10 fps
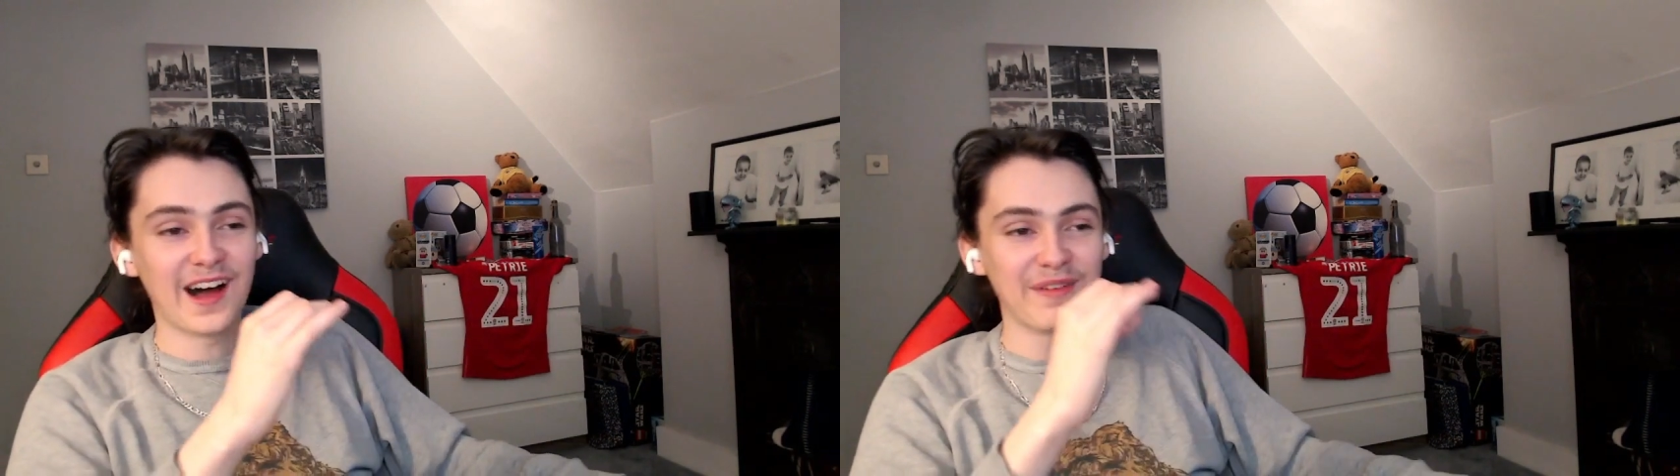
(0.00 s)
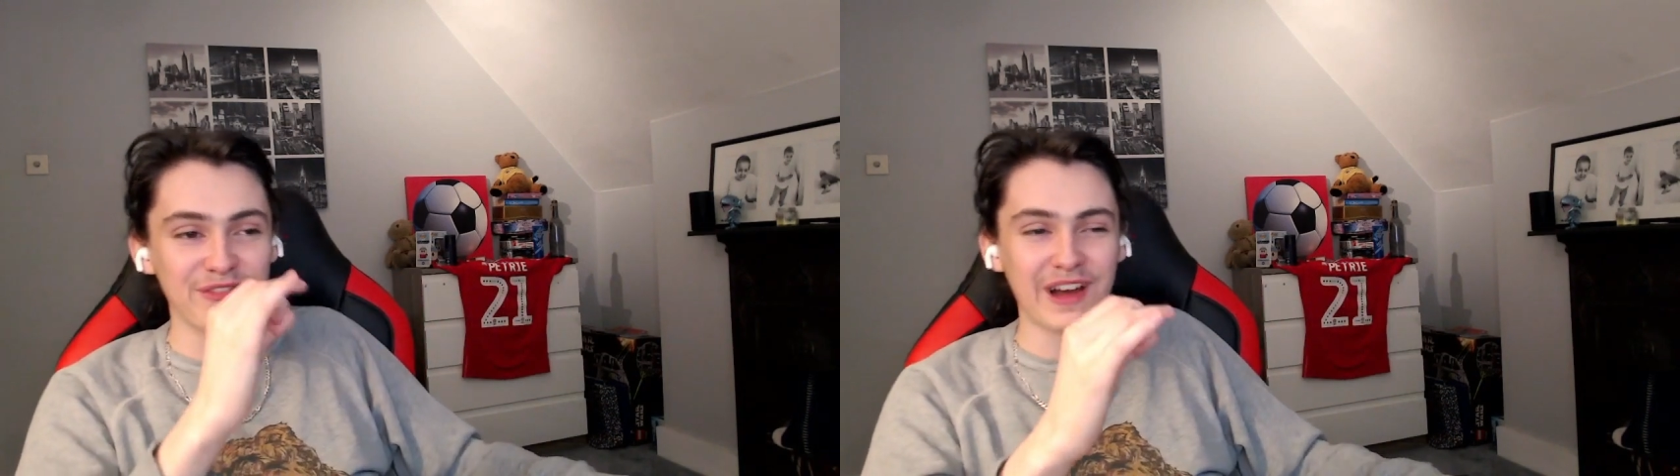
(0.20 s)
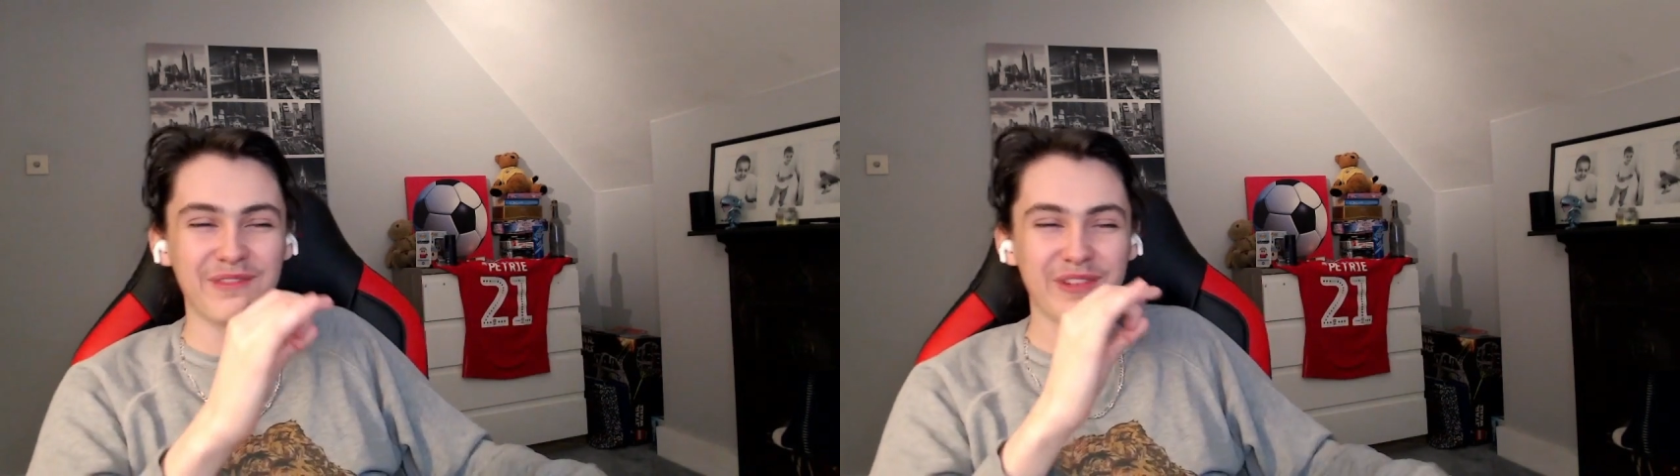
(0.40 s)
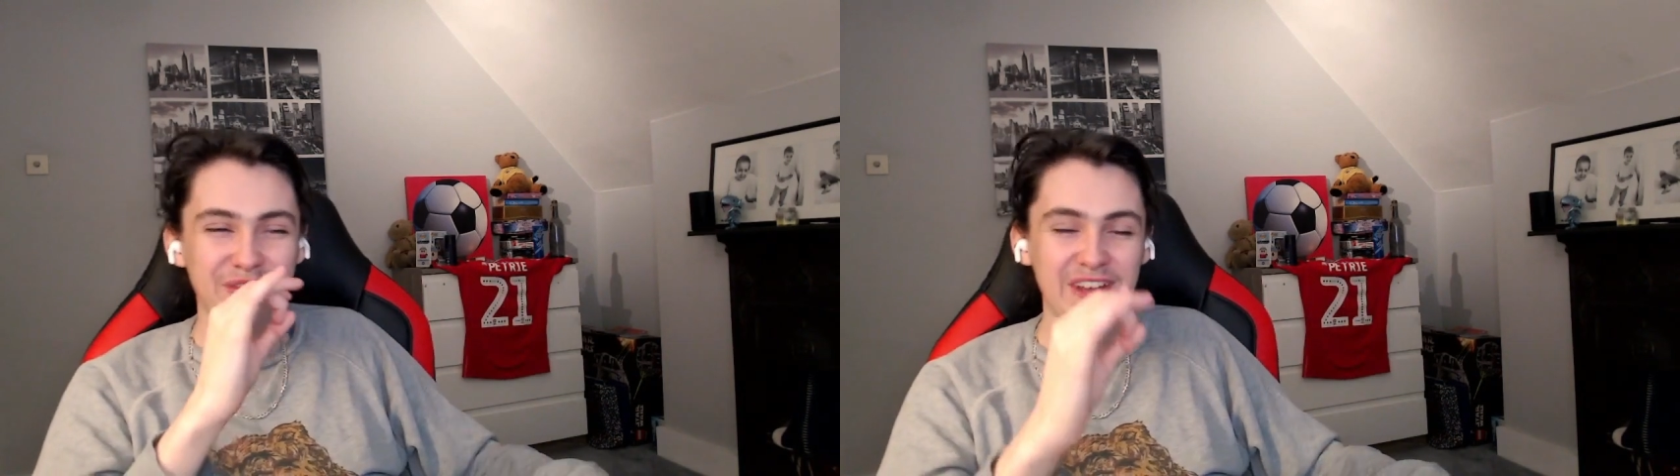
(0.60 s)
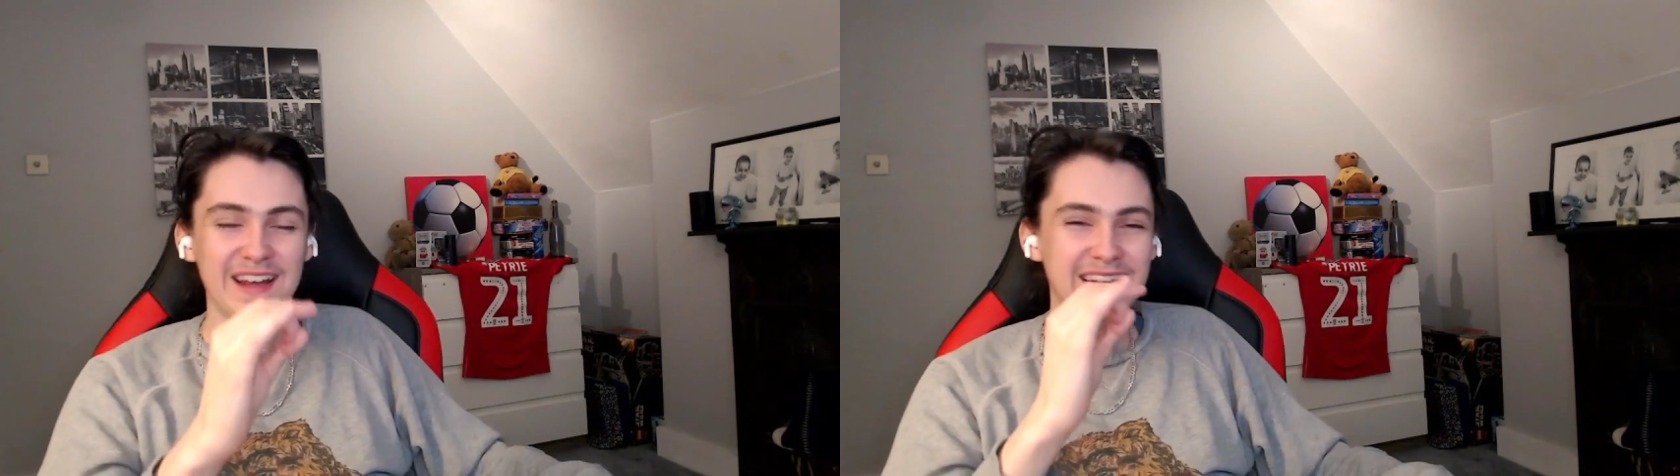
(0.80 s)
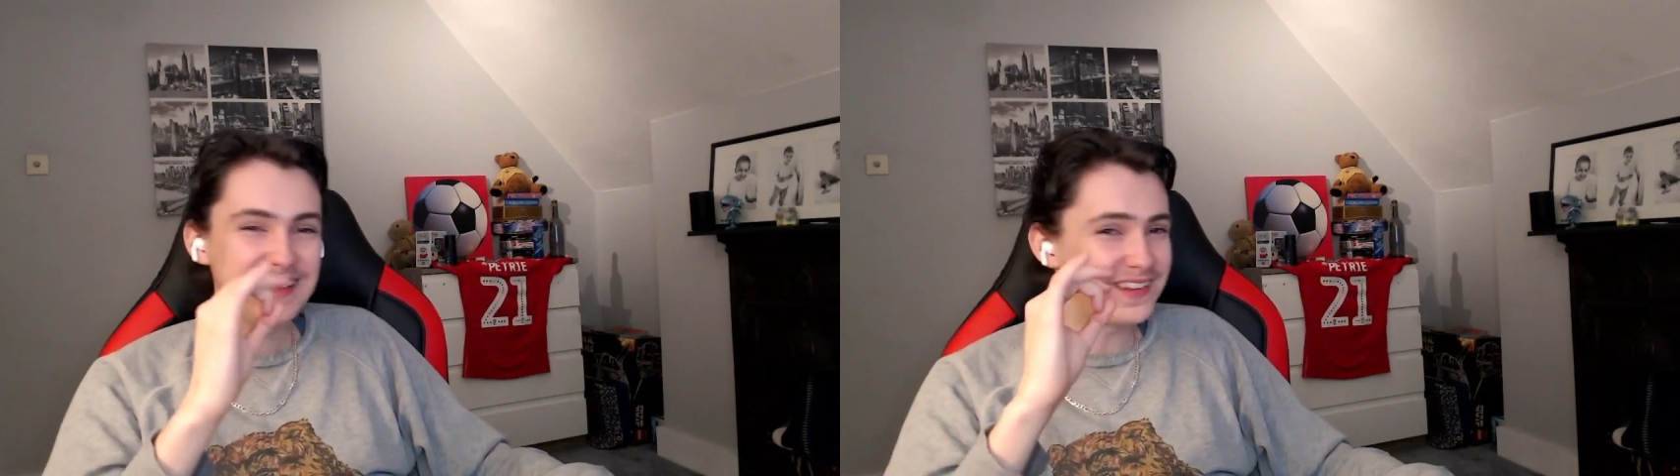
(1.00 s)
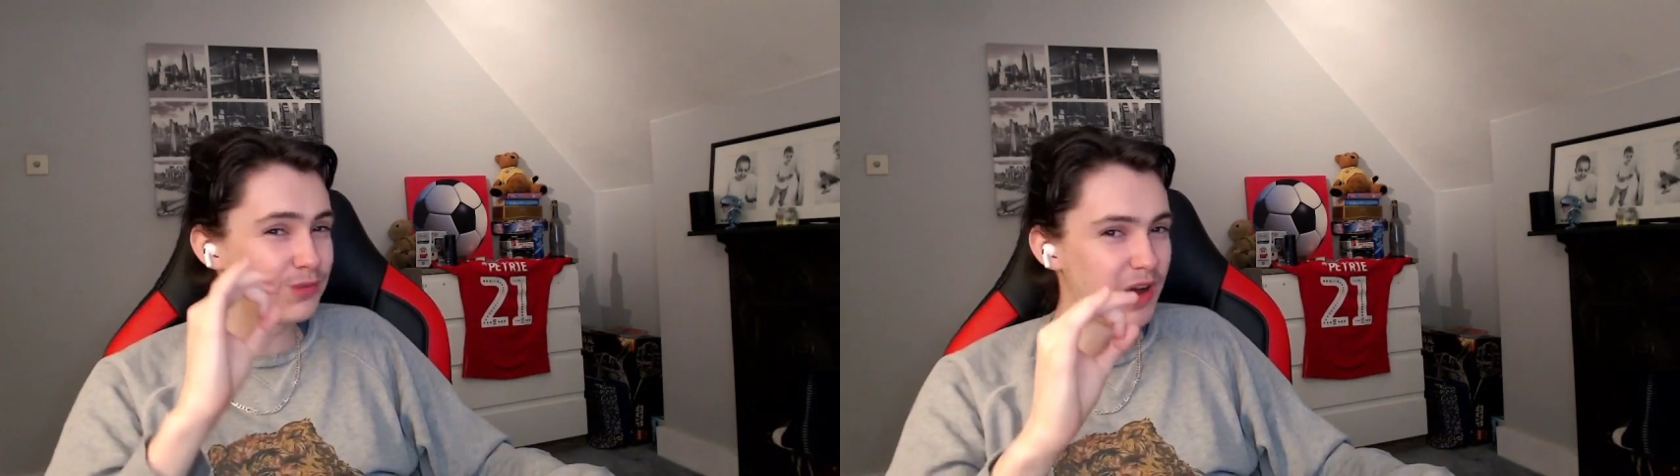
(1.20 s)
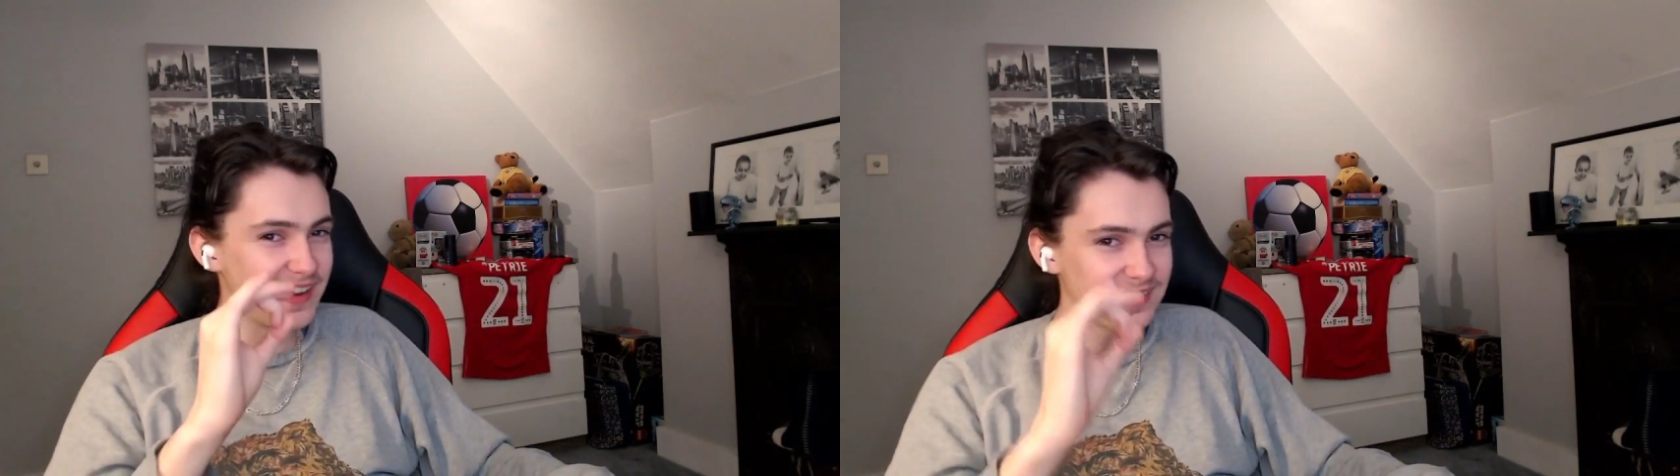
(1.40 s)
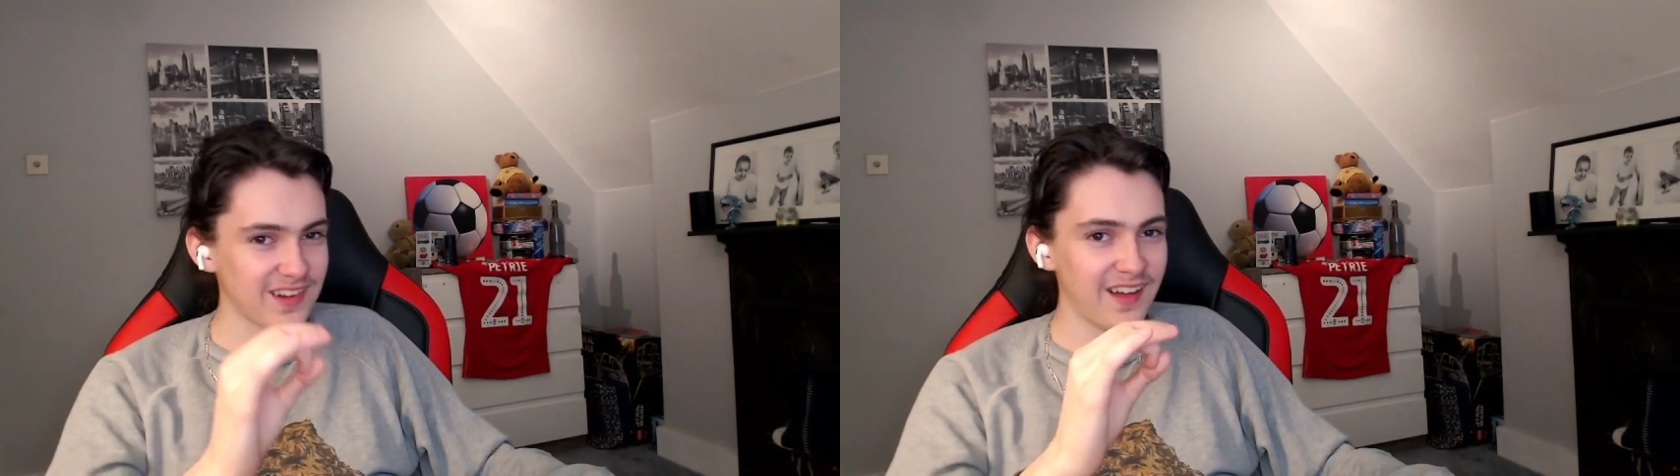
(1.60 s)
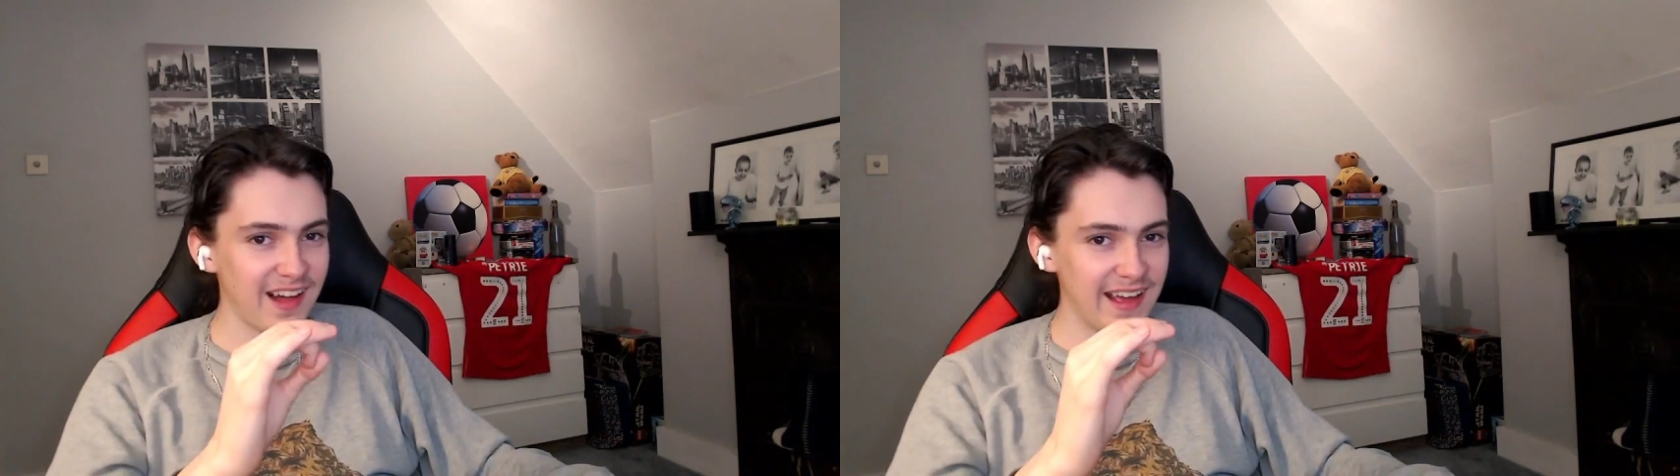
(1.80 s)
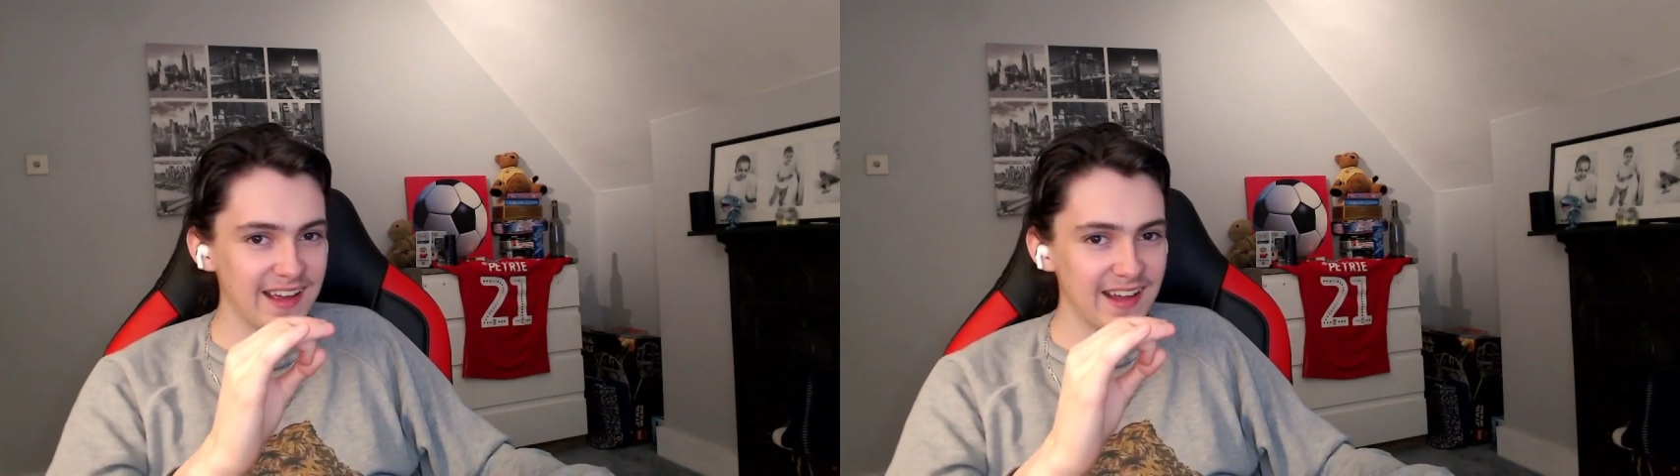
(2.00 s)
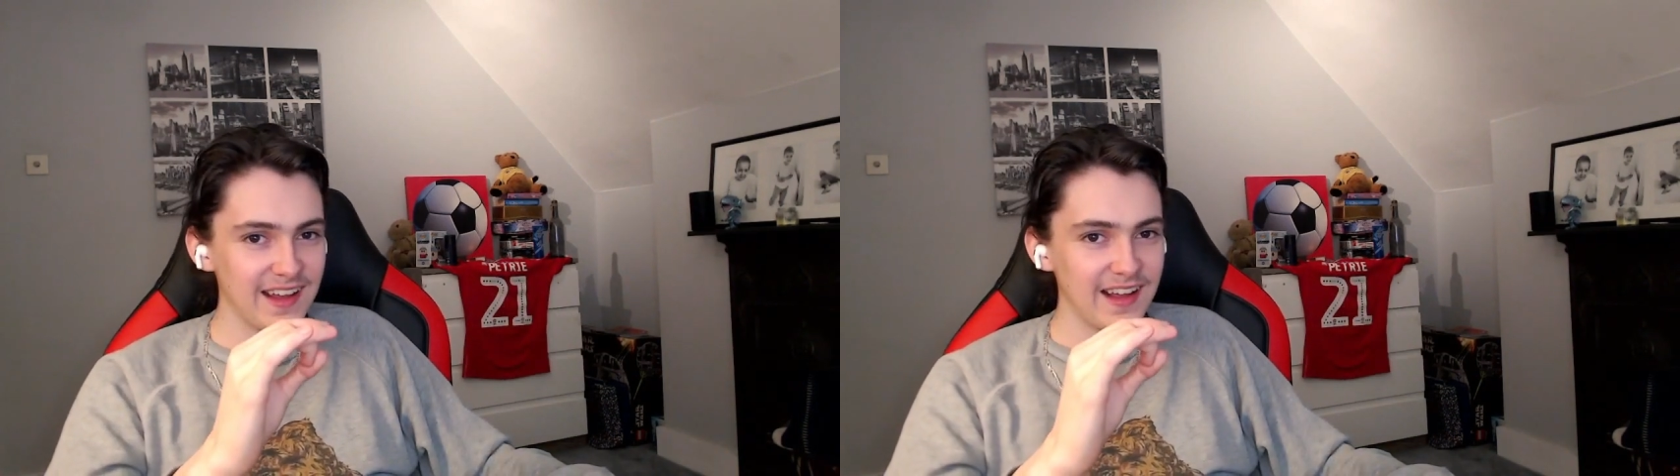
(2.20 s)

I have a feeling this one is a lie.